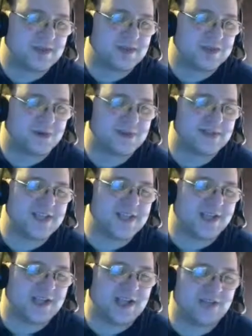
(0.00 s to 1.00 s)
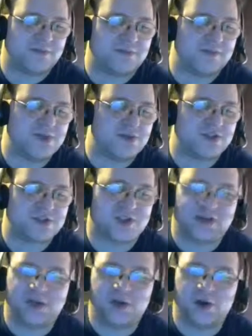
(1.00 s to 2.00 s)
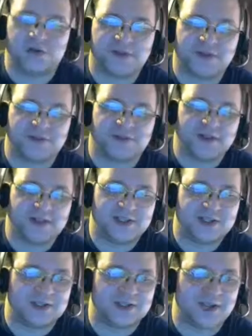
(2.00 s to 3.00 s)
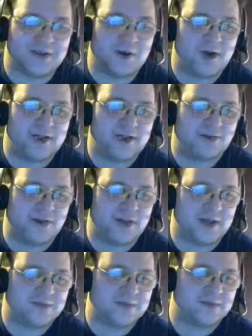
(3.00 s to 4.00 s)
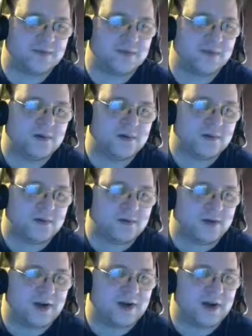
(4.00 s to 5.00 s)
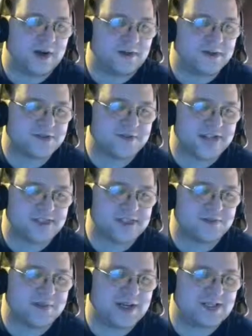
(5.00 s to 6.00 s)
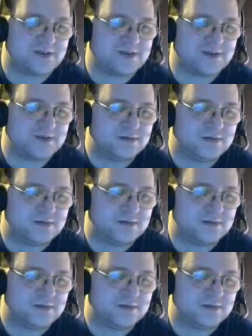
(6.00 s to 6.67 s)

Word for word: Because we're going to be taking a lot of abuse trying to get over to the village, because I want to level up right now as fast as possible.